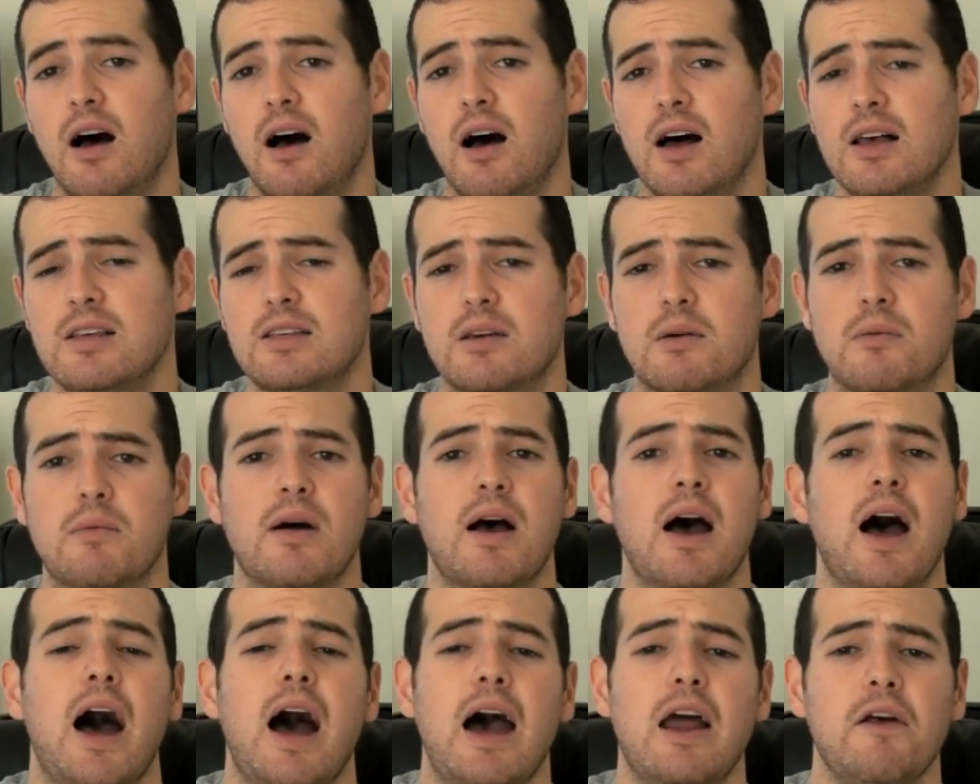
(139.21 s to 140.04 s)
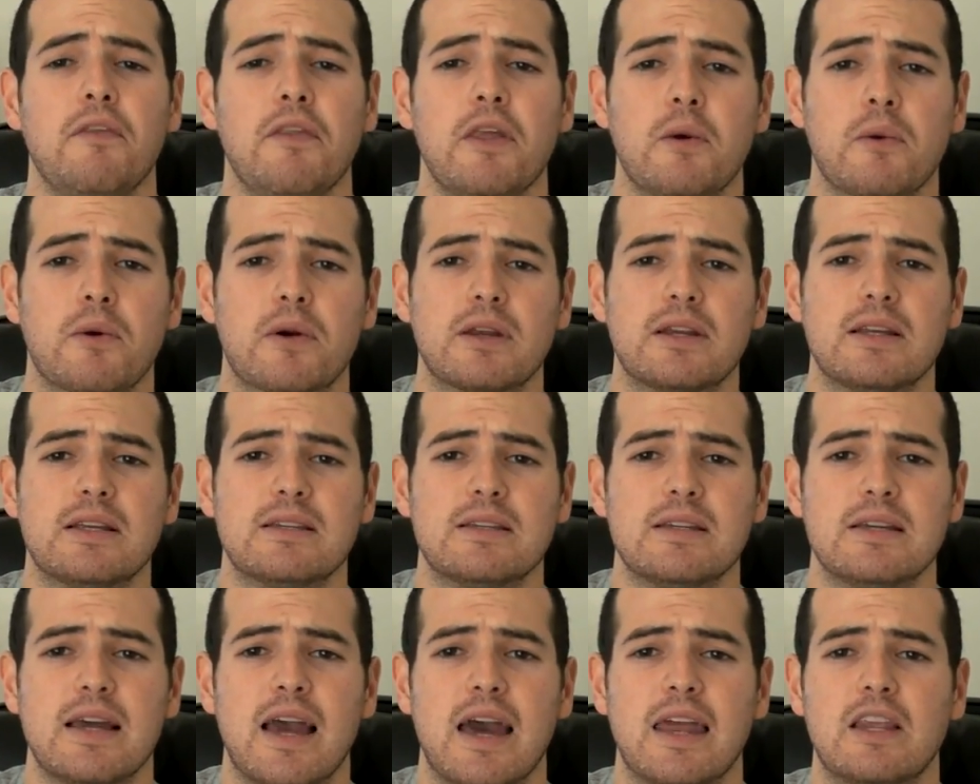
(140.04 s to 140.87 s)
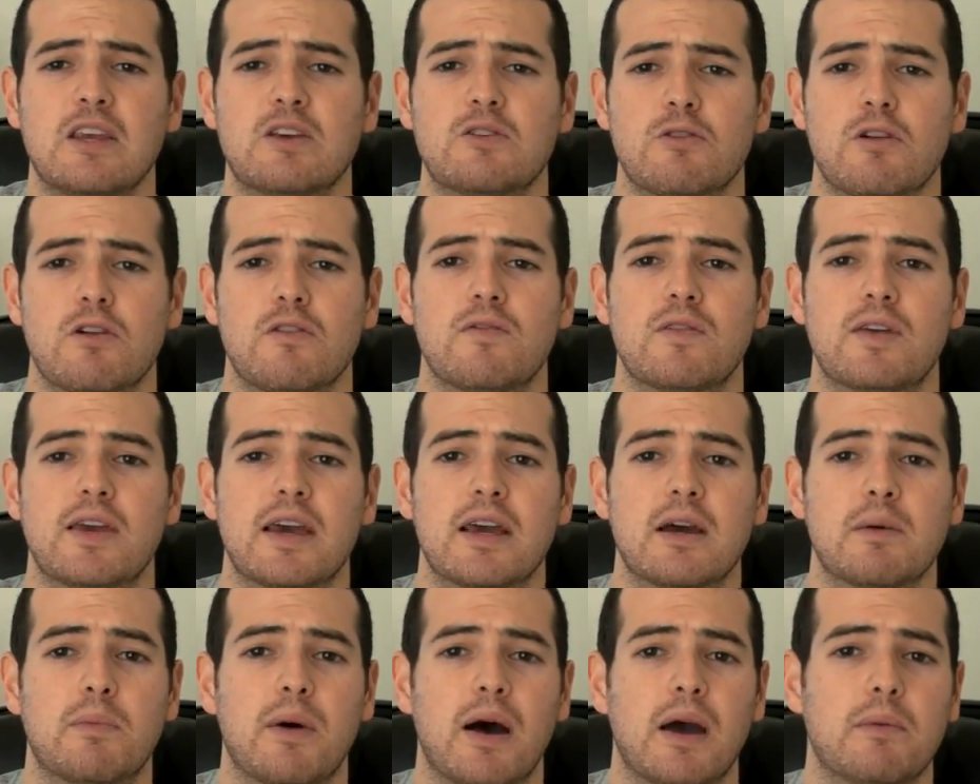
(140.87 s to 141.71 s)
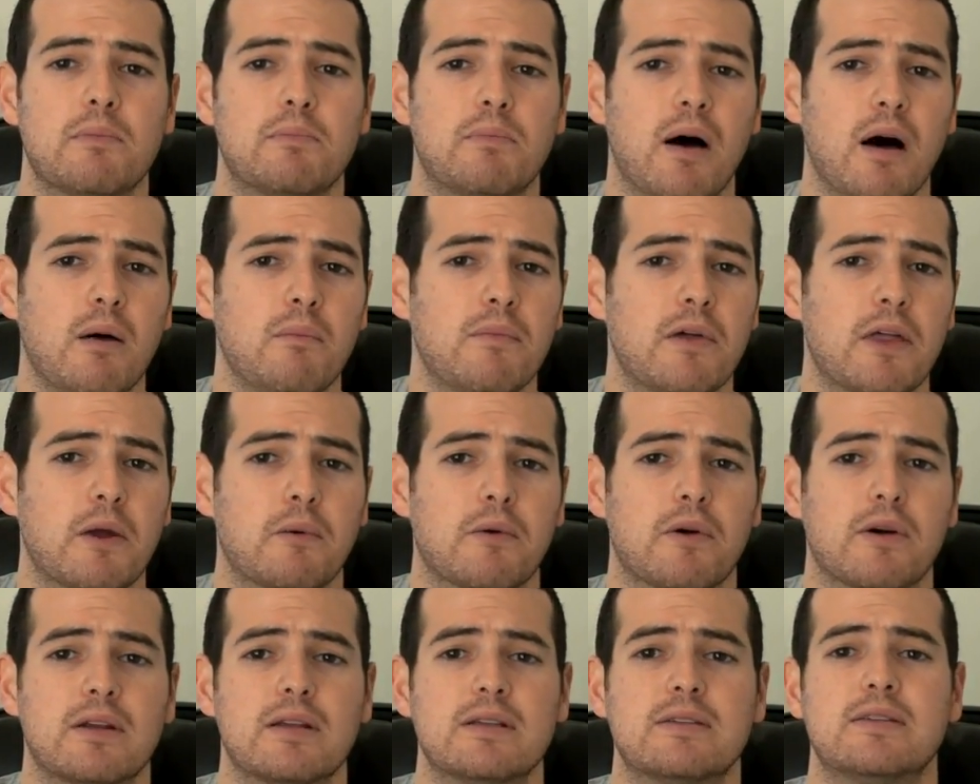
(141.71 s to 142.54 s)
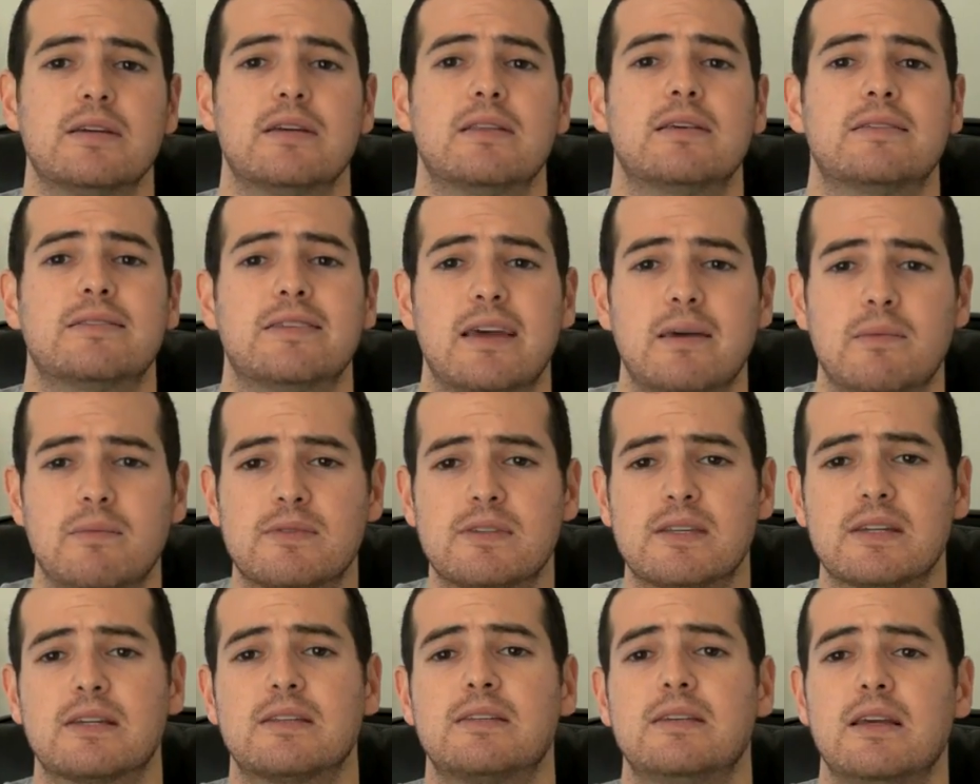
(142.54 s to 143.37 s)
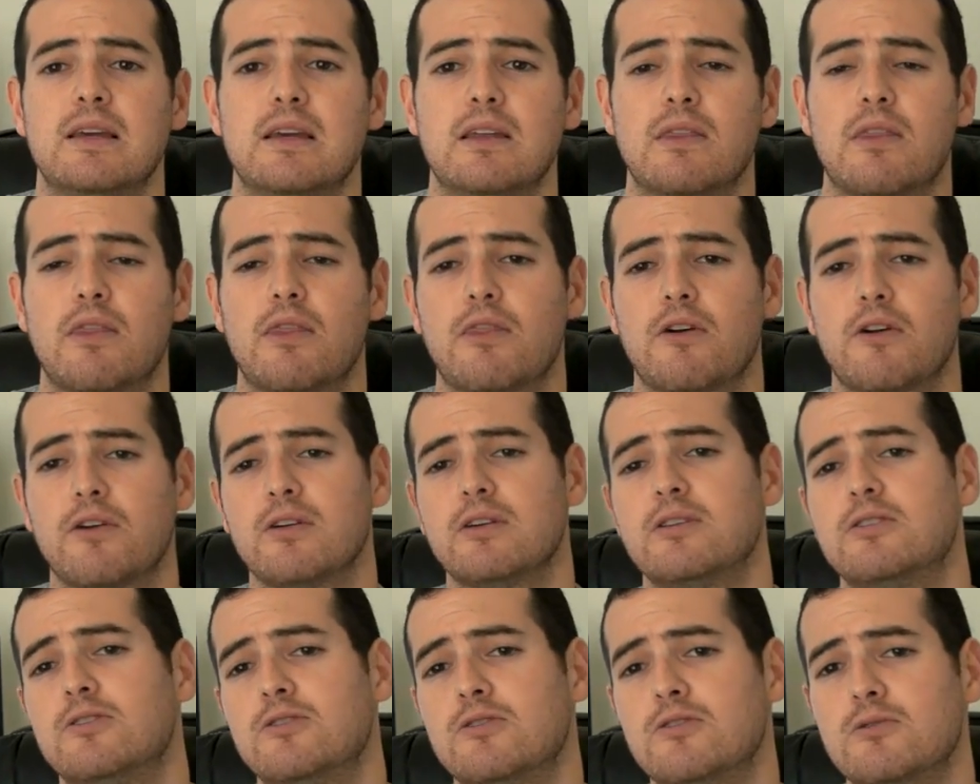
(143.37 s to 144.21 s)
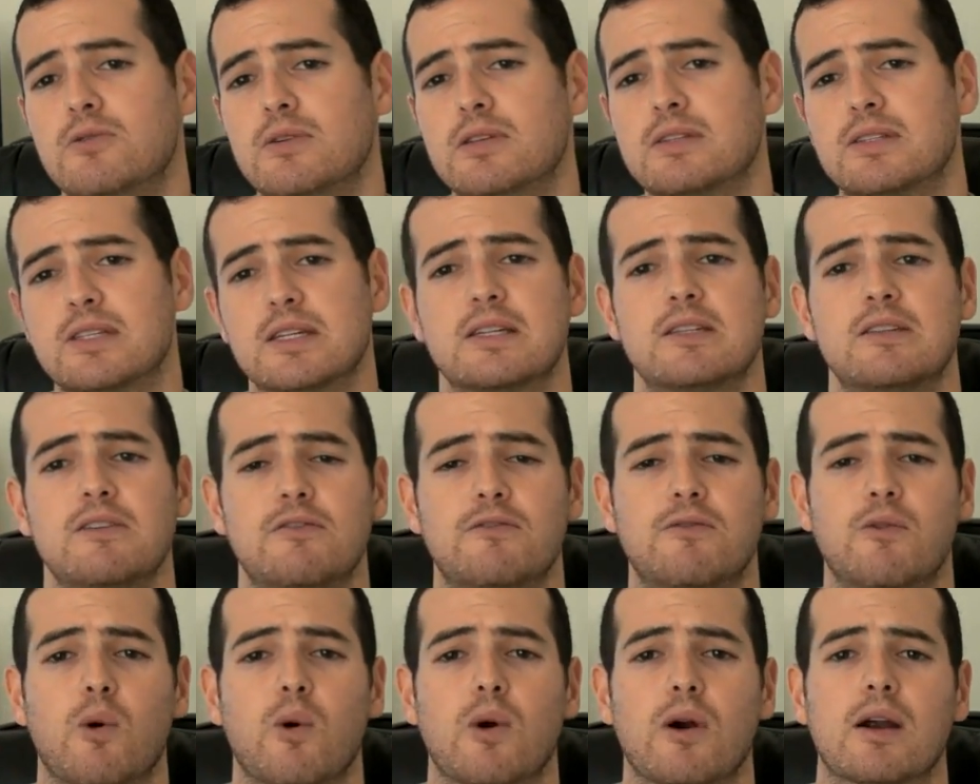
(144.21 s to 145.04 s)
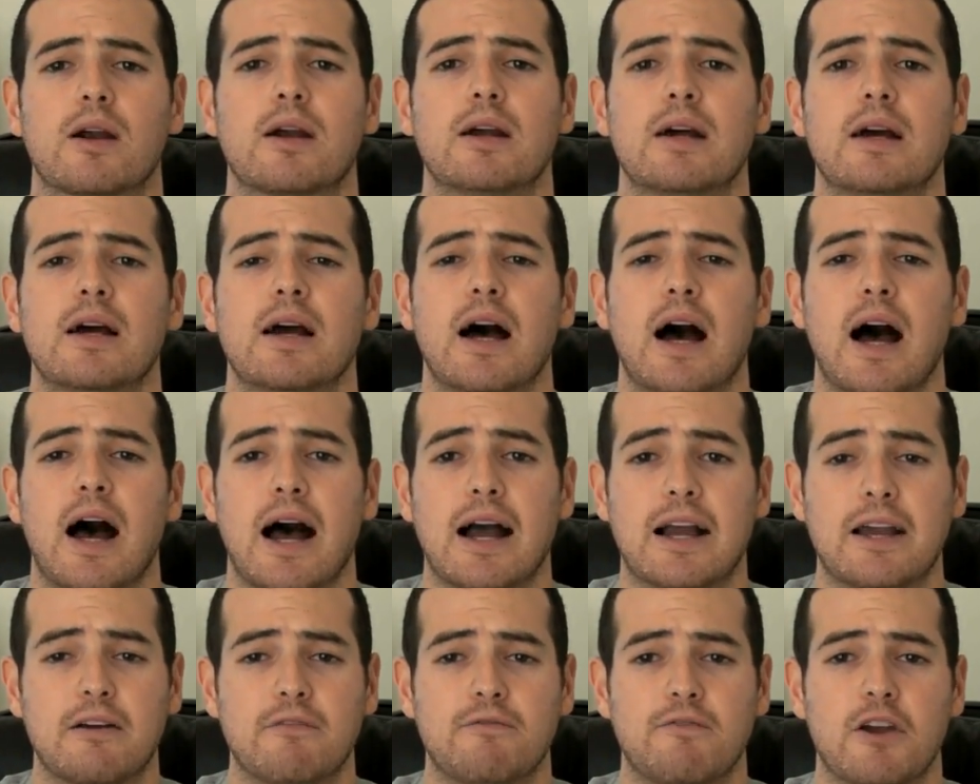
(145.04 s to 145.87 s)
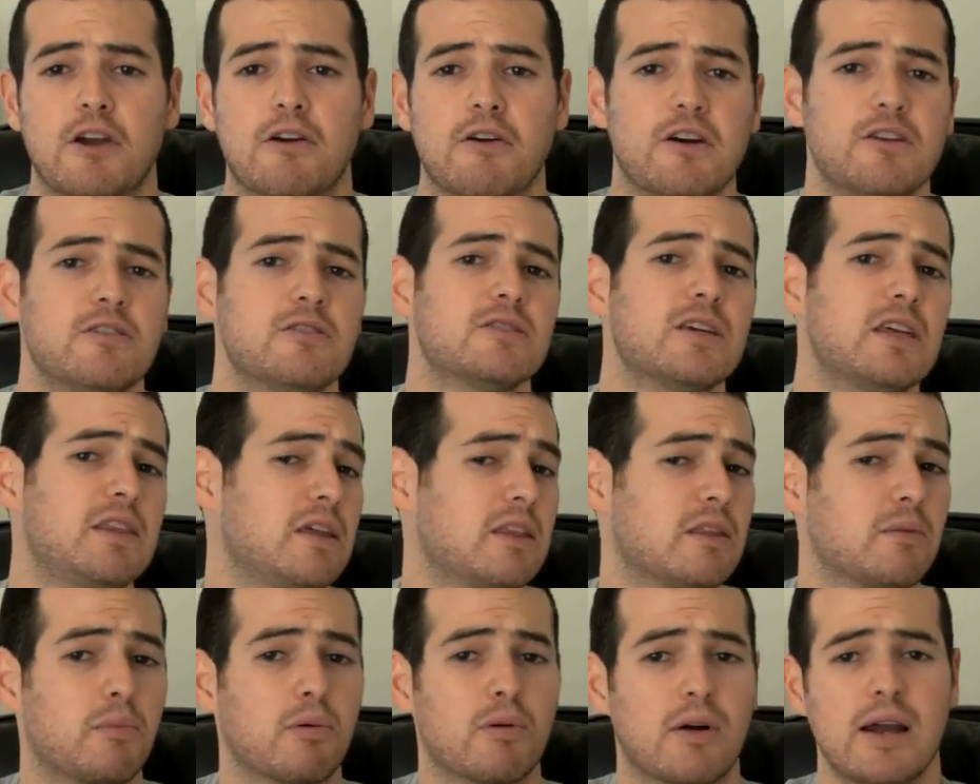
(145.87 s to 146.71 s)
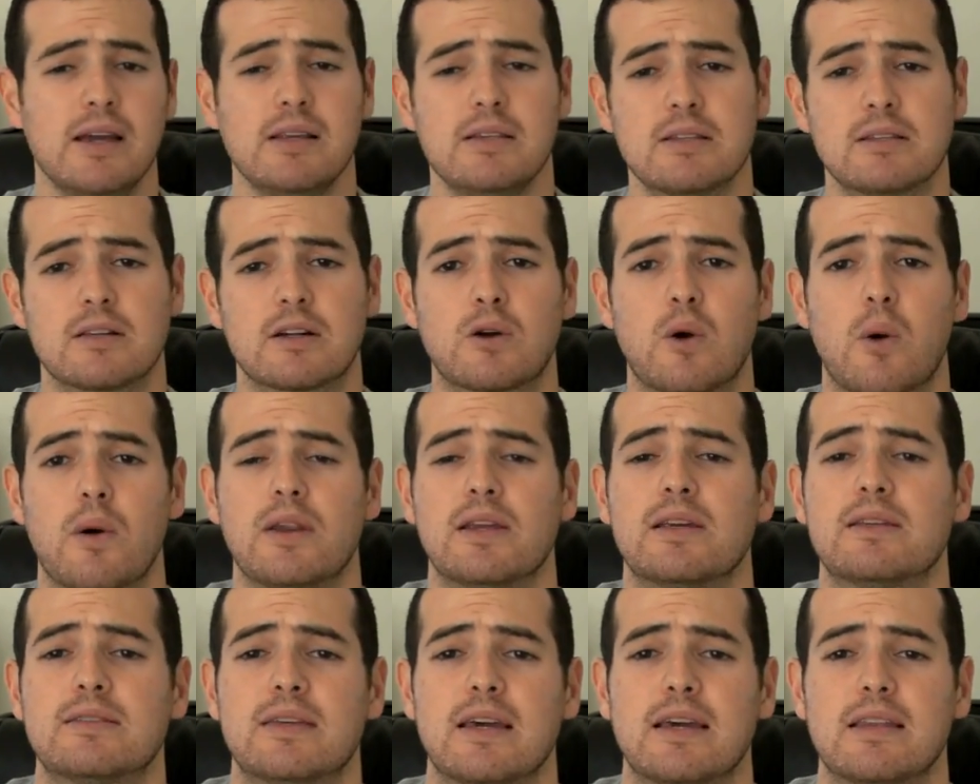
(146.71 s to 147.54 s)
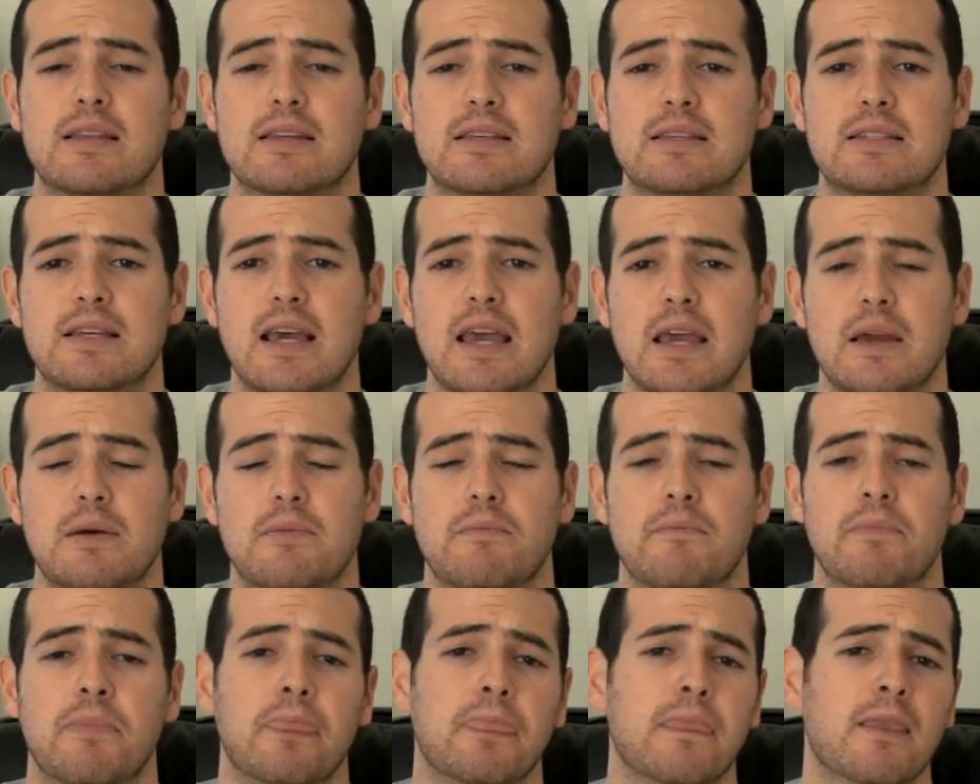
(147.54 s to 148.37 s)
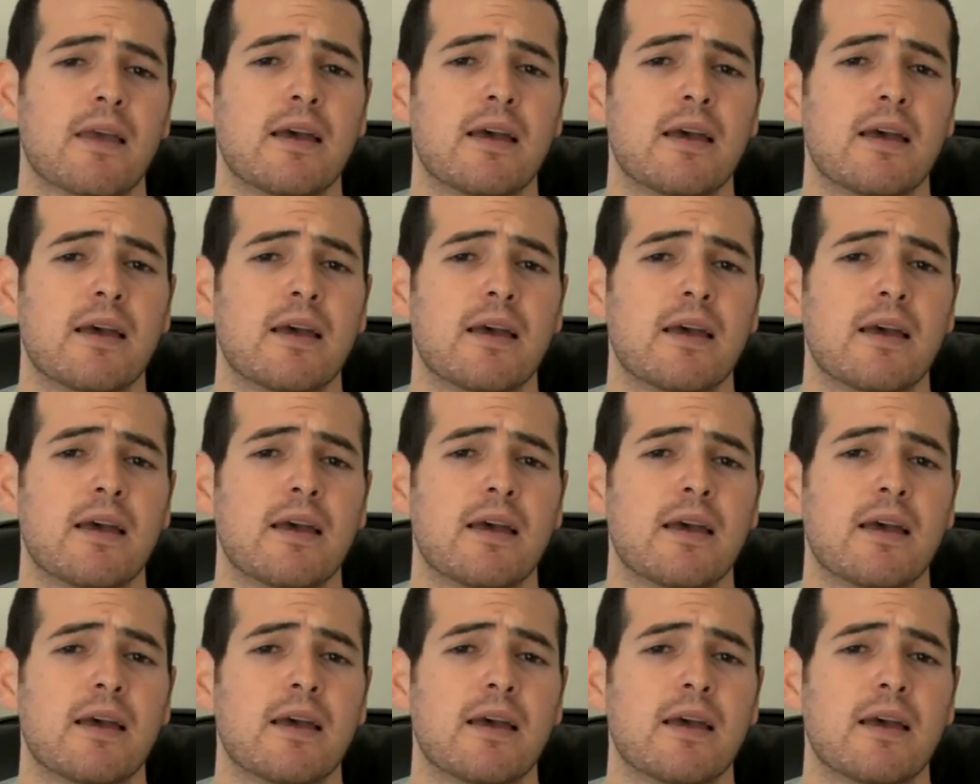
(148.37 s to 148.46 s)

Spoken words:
Awesome. I don't think we're going to see any sort of gigabyte bump. I think we're going to see the same 16, 32, and 64 configurations. I think the prices are going to stay the same.